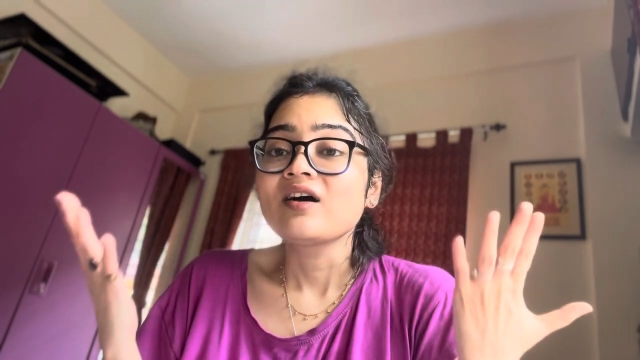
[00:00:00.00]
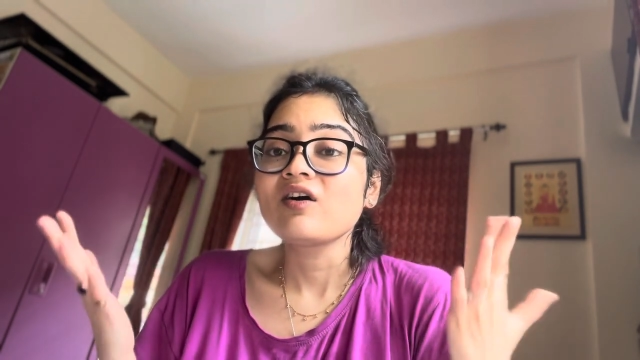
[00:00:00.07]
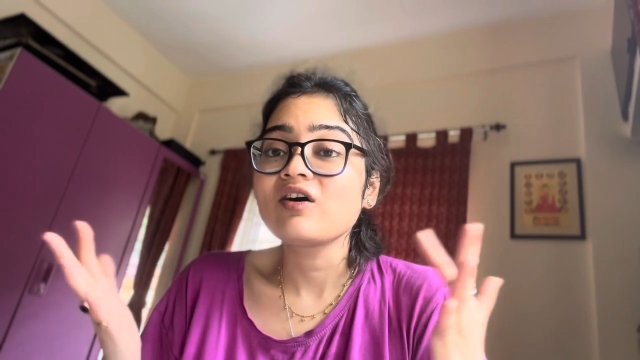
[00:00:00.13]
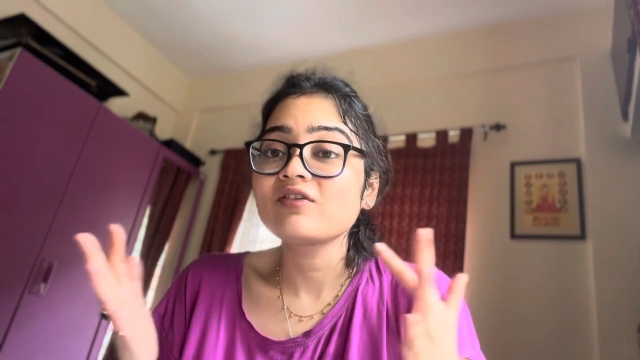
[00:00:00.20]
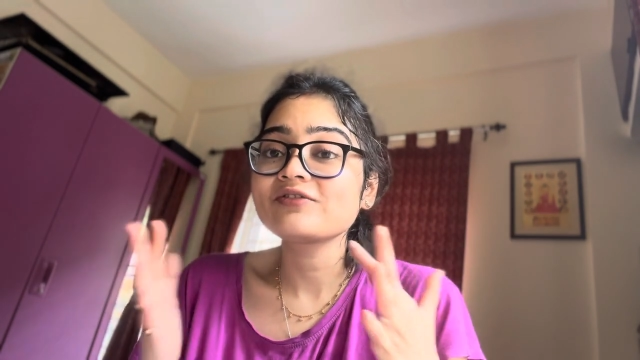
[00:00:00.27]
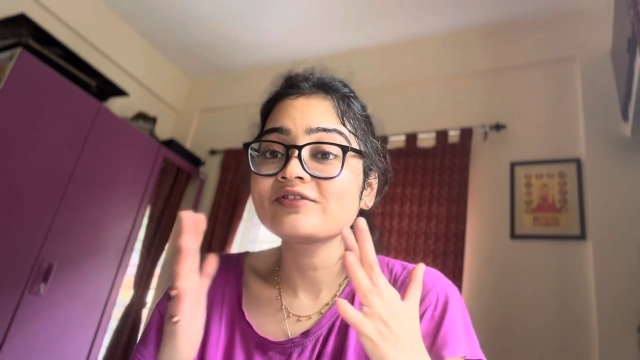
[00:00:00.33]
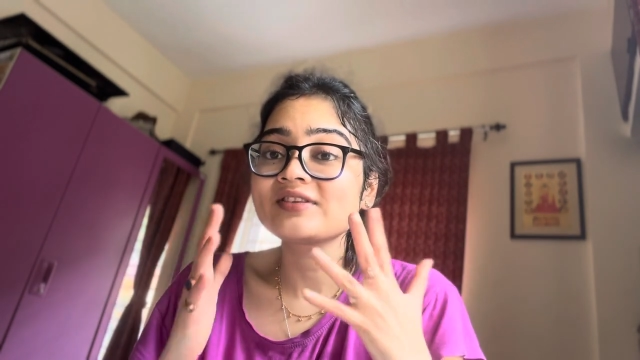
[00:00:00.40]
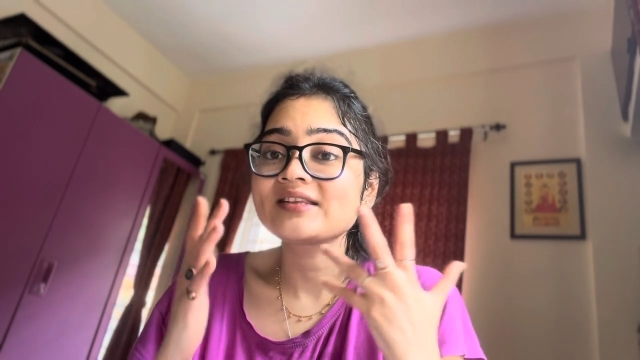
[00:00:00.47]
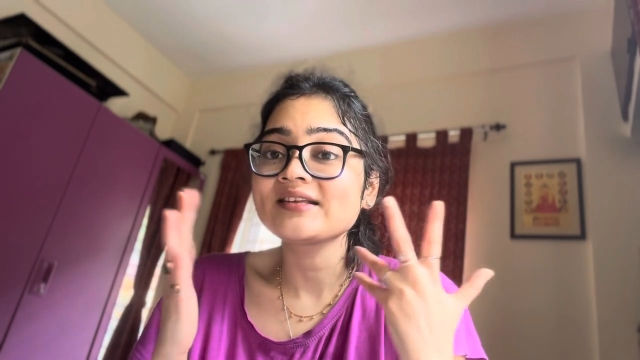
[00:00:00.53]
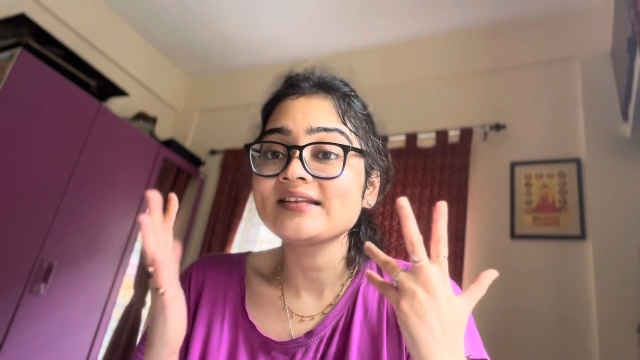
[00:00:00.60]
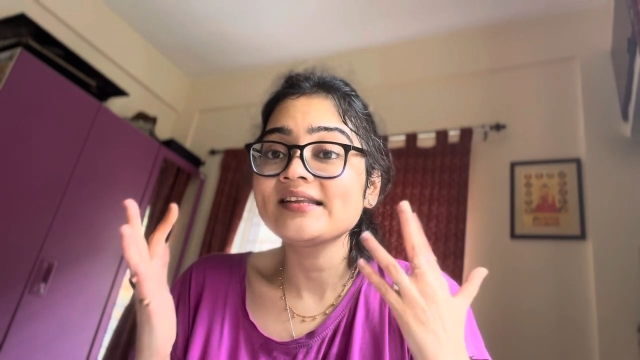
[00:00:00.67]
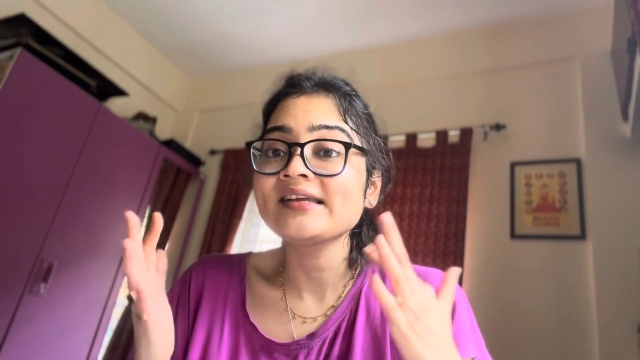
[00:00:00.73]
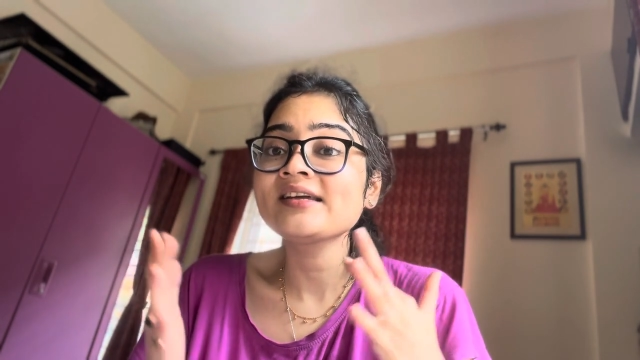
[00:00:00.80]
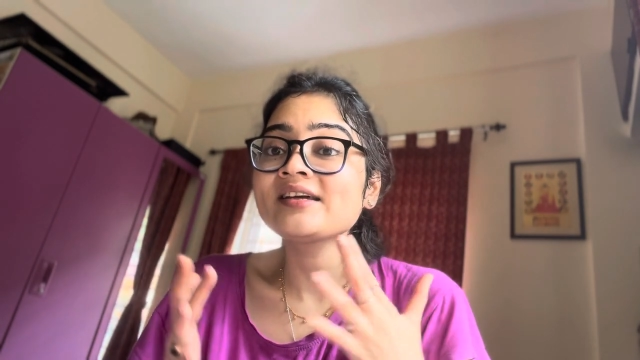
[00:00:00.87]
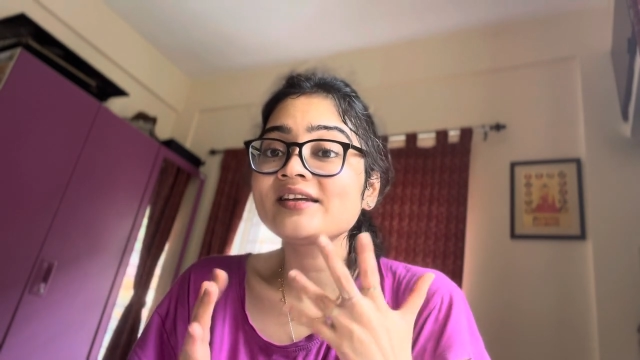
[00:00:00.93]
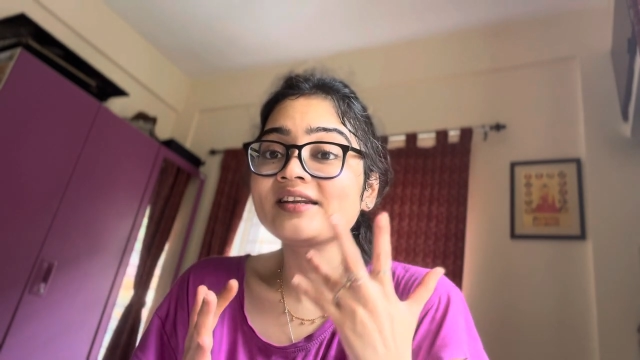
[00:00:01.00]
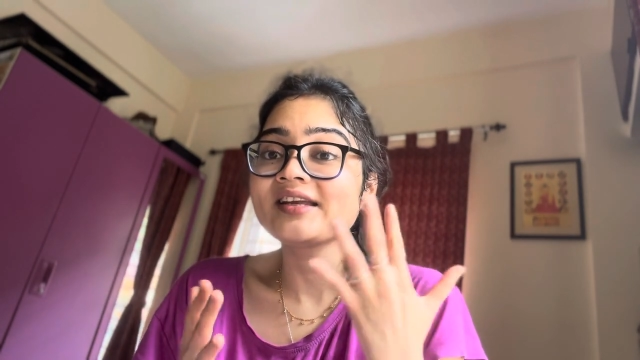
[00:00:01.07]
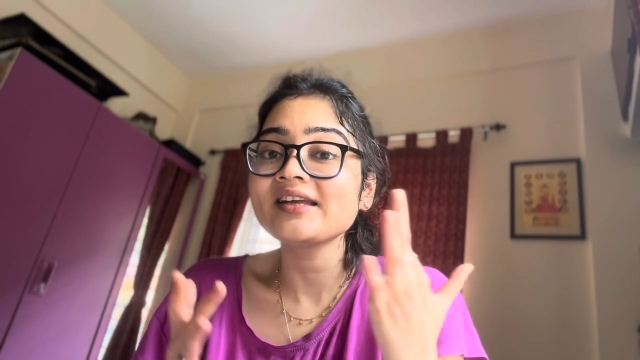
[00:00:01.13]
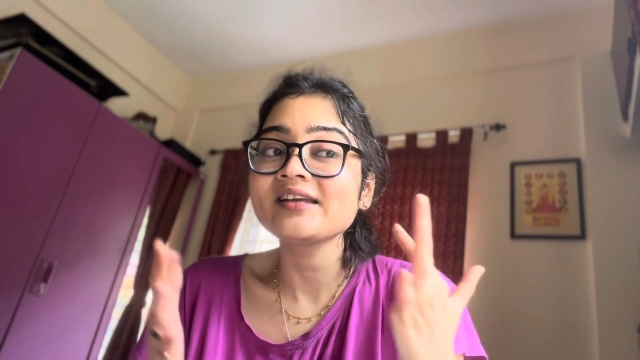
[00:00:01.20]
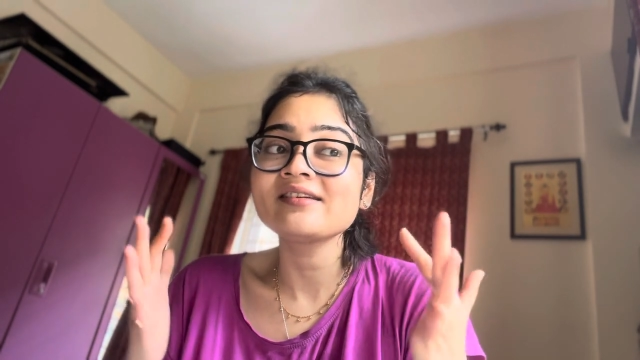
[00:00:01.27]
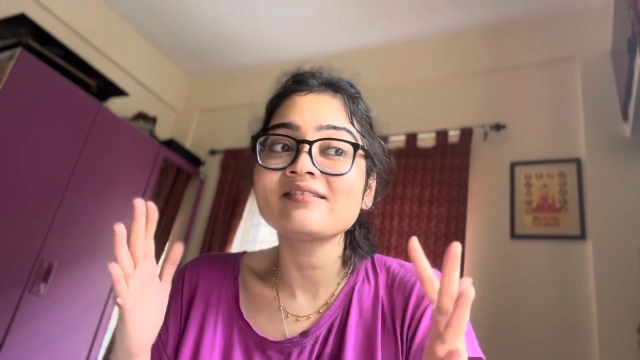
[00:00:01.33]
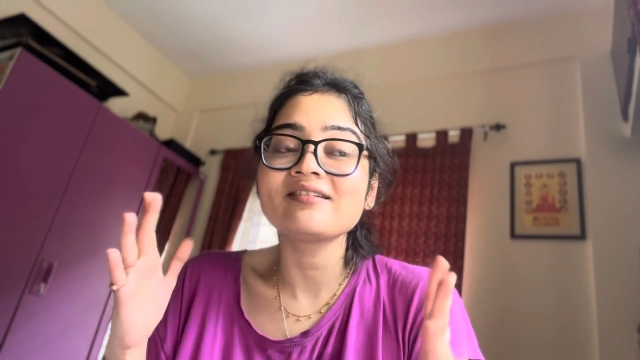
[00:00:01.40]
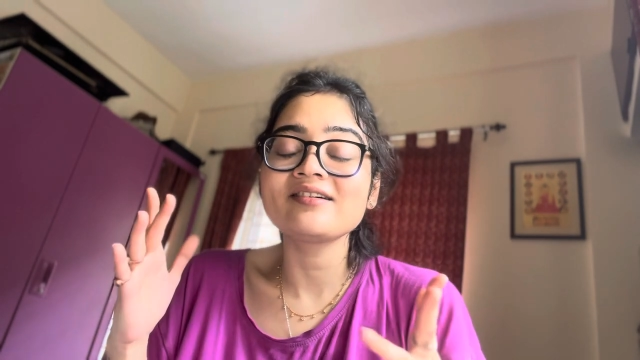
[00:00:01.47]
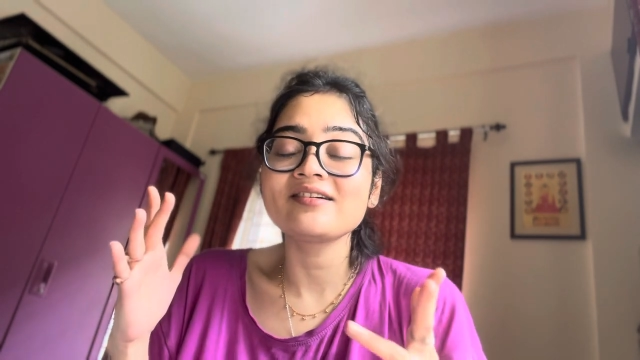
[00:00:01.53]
of the lingering